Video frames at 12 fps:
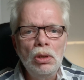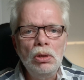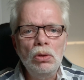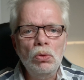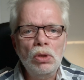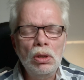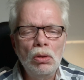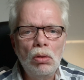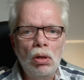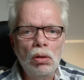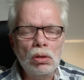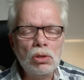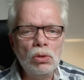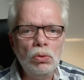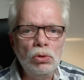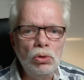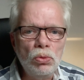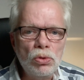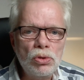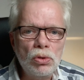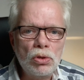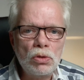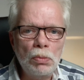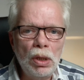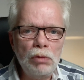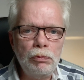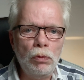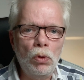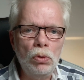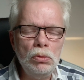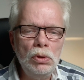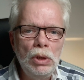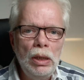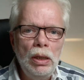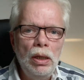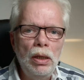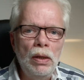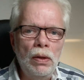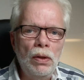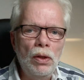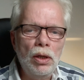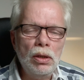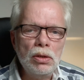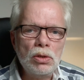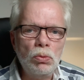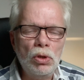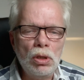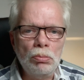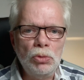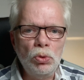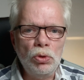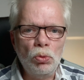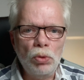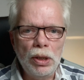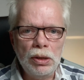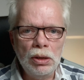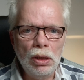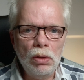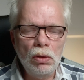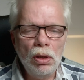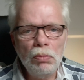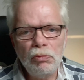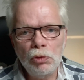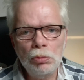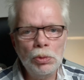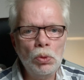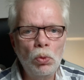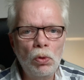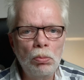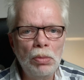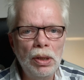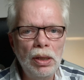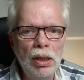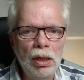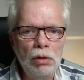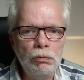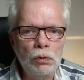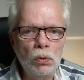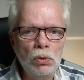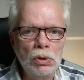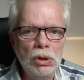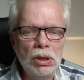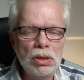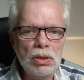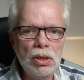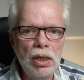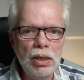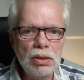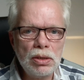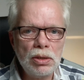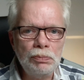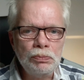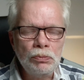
You can also use your smartphone, and that is what I'm doing right now. I'm filming with my iPhone XS